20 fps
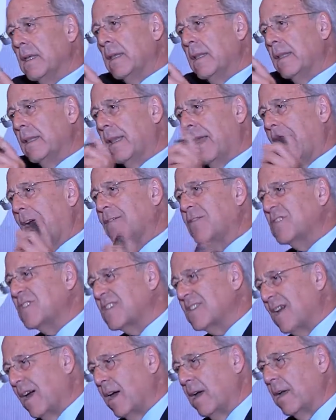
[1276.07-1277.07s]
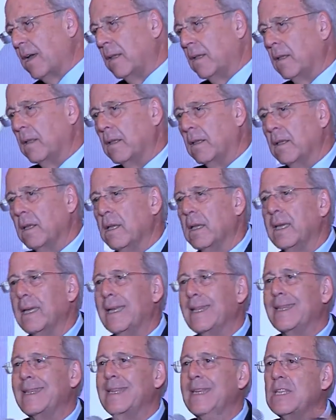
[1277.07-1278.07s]
lifestyle,
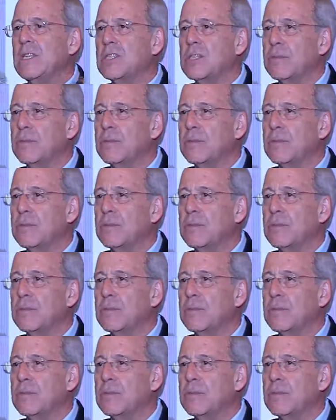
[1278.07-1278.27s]
it needs